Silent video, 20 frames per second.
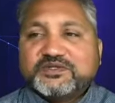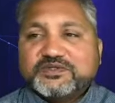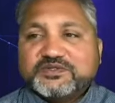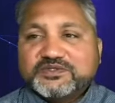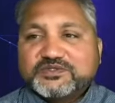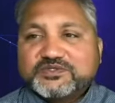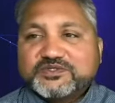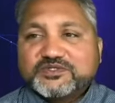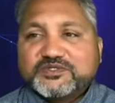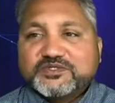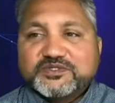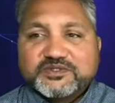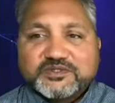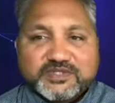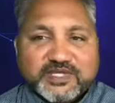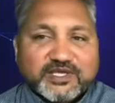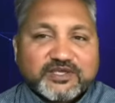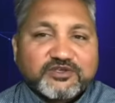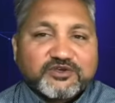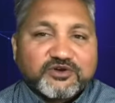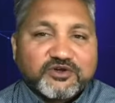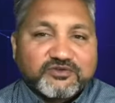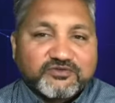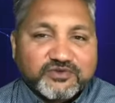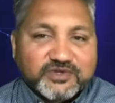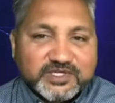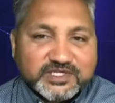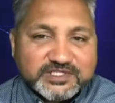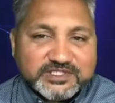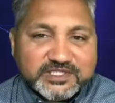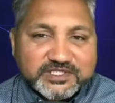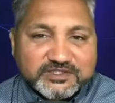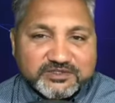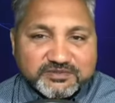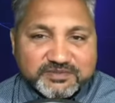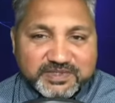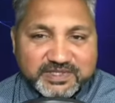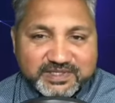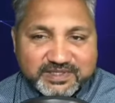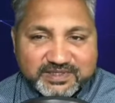So thank you all for listening to
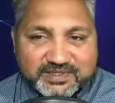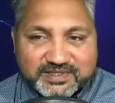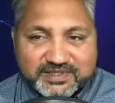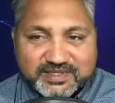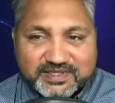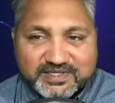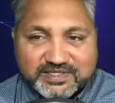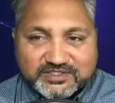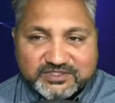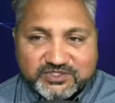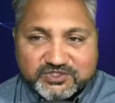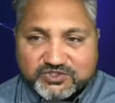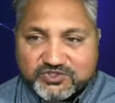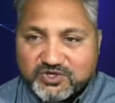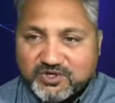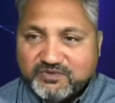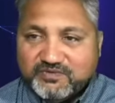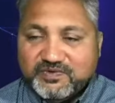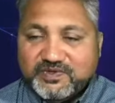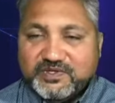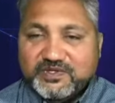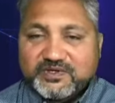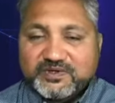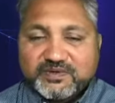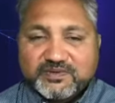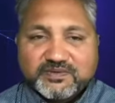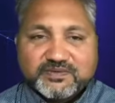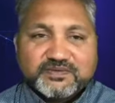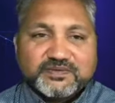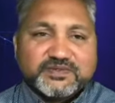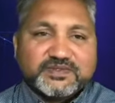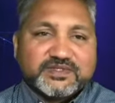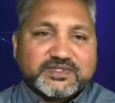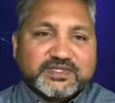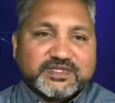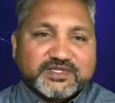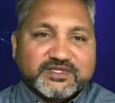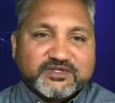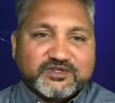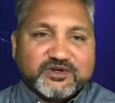me. It's a short video.
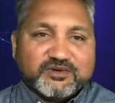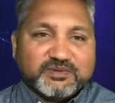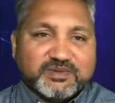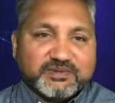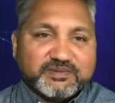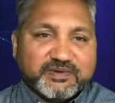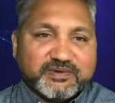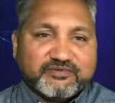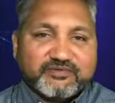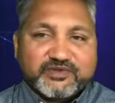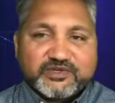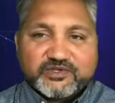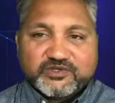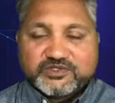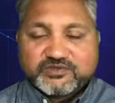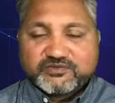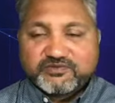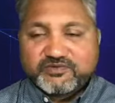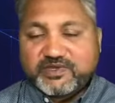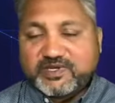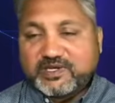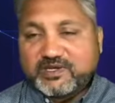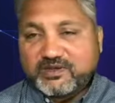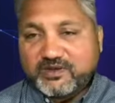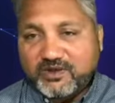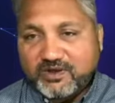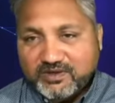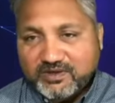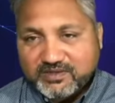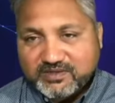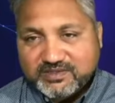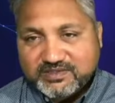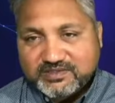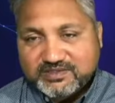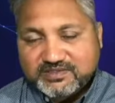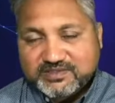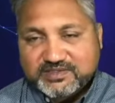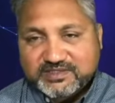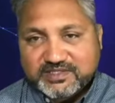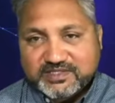Normally my videos are very long.
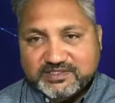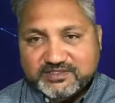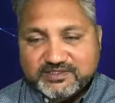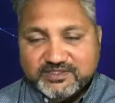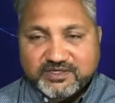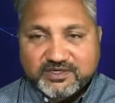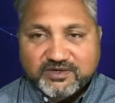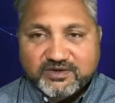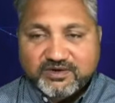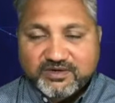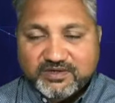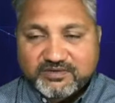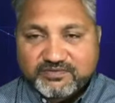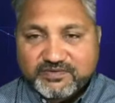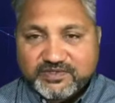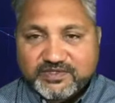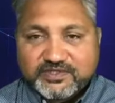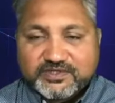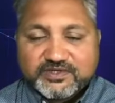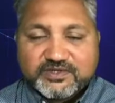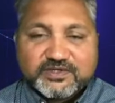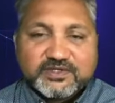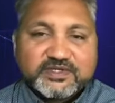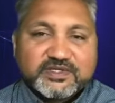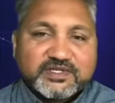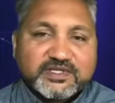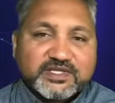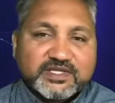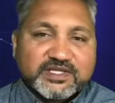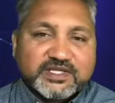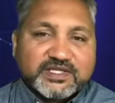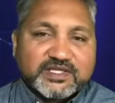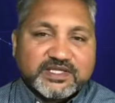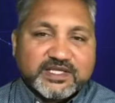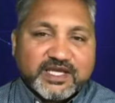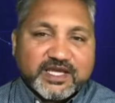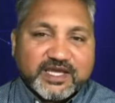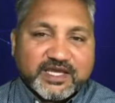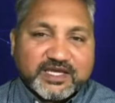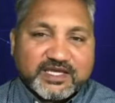It's a recorded video.
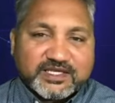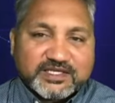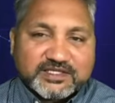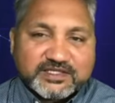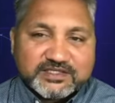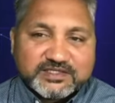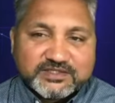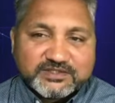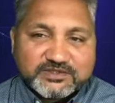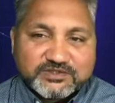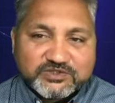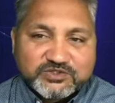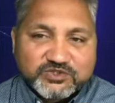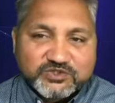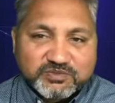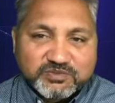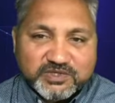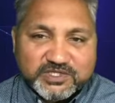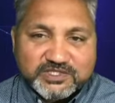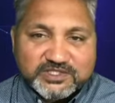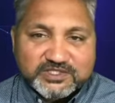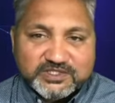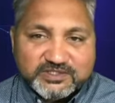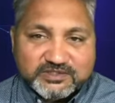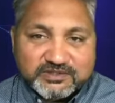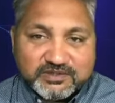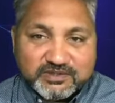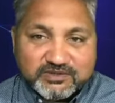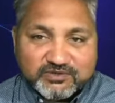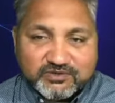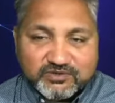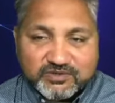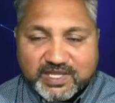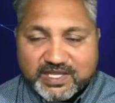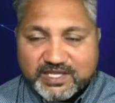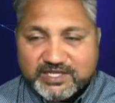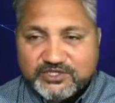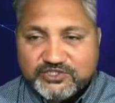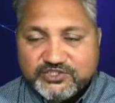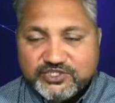And so please do
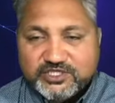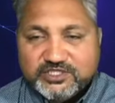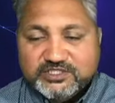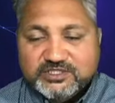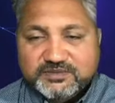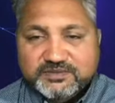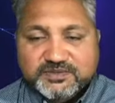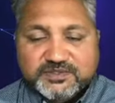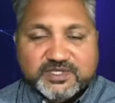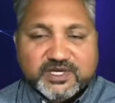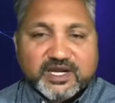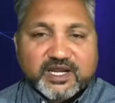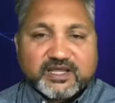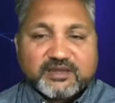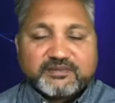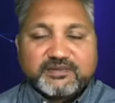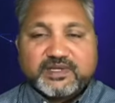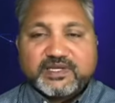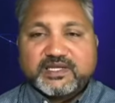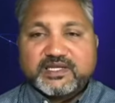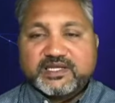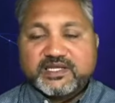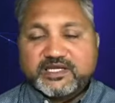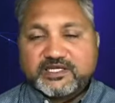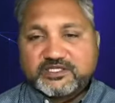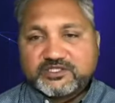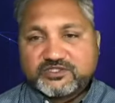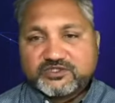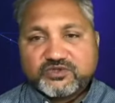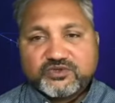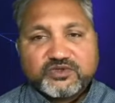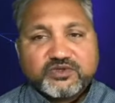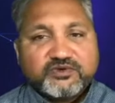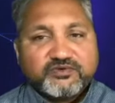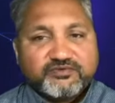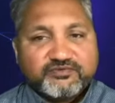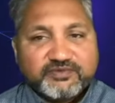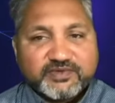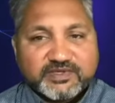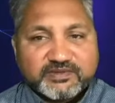like, share, subscribe, and let us know your
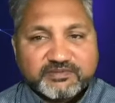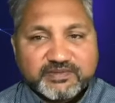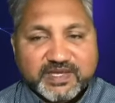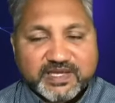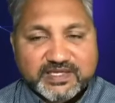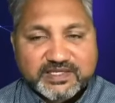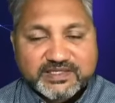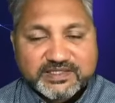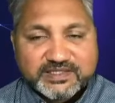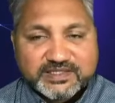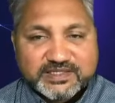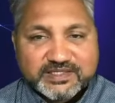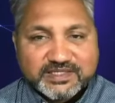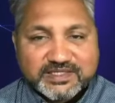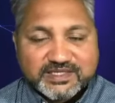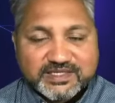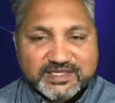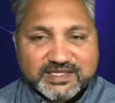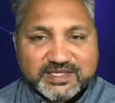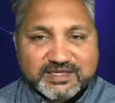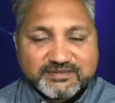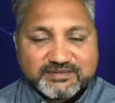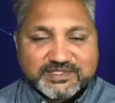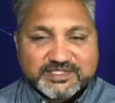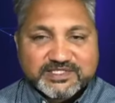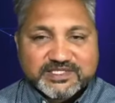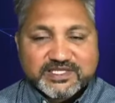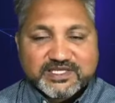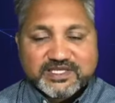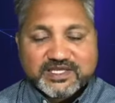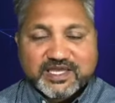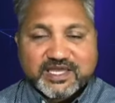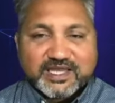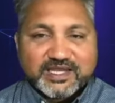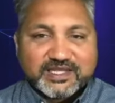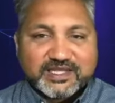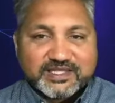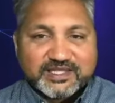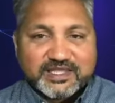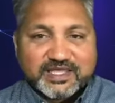feedback. Namaste
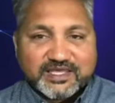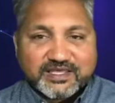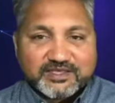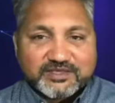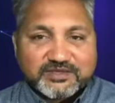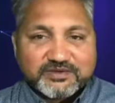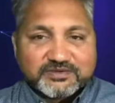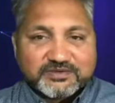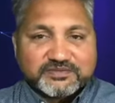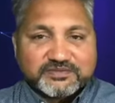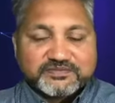and thank you.